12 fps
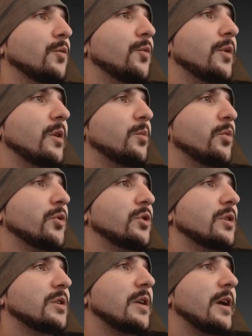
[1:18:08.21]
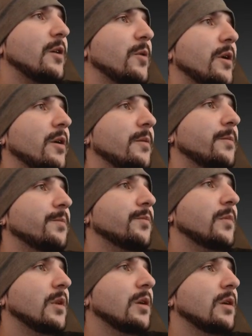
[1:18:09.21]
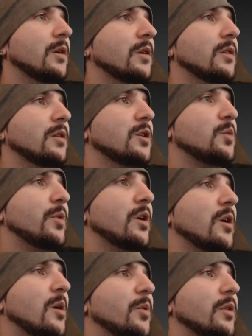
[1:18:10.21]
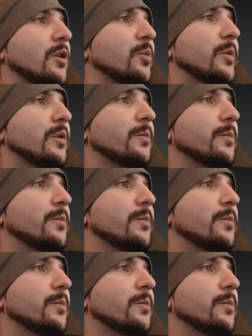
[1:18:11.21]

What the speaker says: We push this guy away. Bring him up a little bit.